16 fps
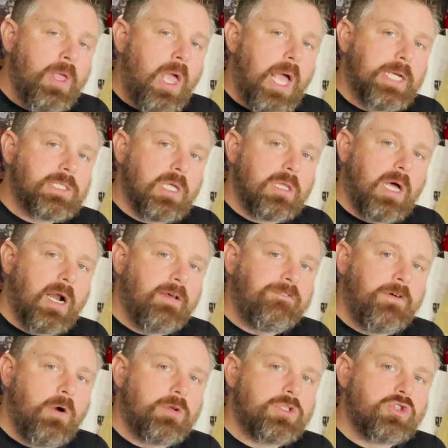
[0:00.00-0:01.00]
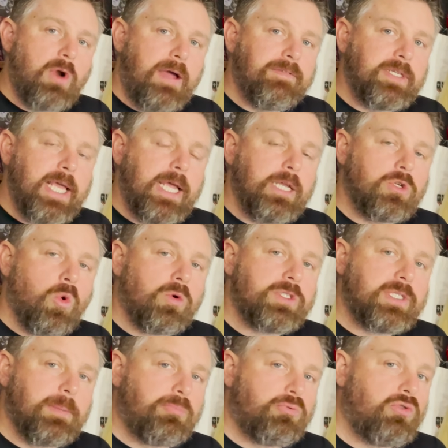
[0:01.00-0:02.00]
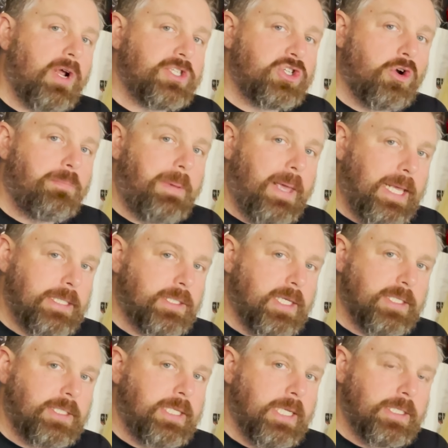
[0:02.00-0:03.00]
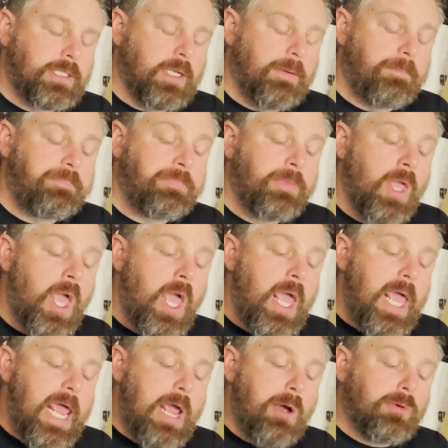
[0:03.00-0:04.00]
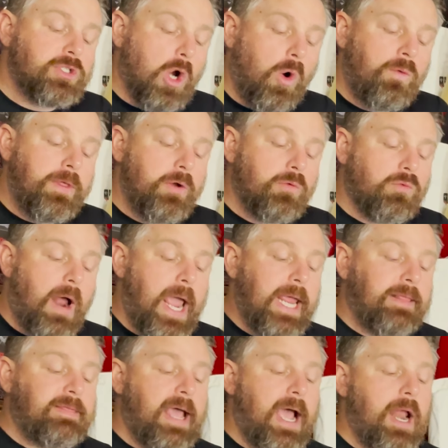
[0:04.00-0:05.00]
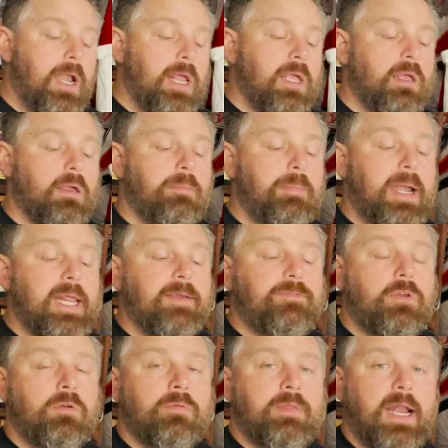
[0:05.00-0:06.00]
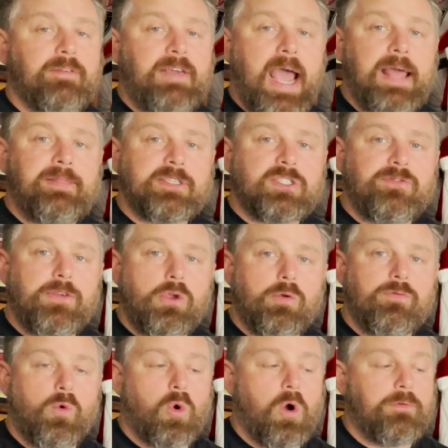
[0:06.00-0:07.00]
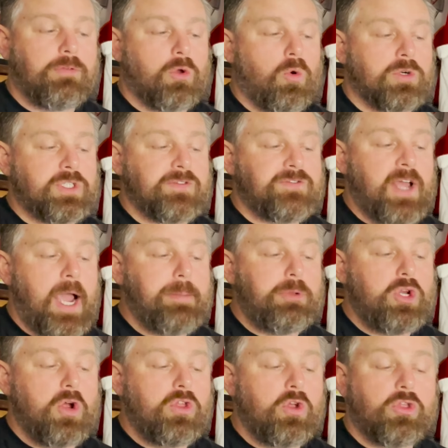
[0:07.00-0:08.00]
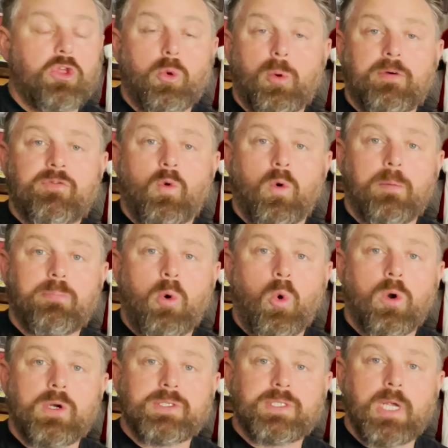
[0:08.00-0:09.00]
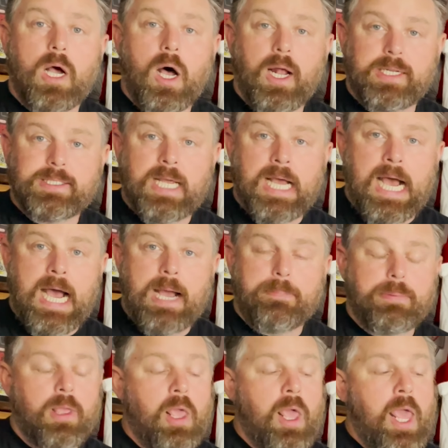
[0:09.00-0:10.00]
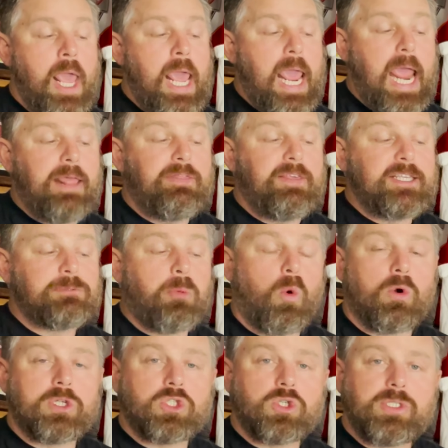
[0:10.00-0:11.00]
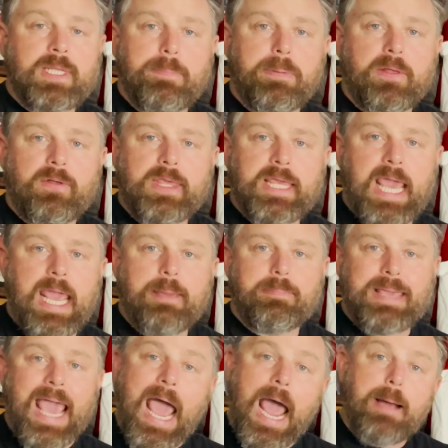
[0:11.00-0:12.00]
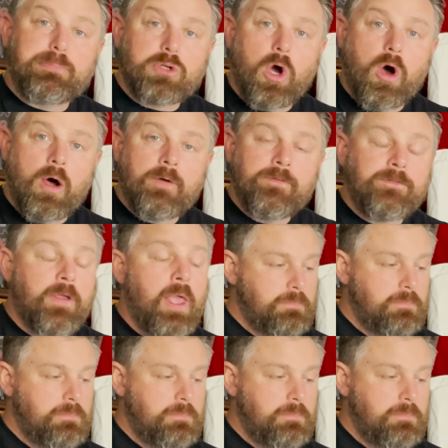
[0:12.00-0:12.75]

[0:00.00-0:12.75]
is a lot of folks gravitate towards the pressure-based system. It was only right that many of you that have had this VU4 over the course of time, you know that there were 4 ports on top. And these ports typically came capped off,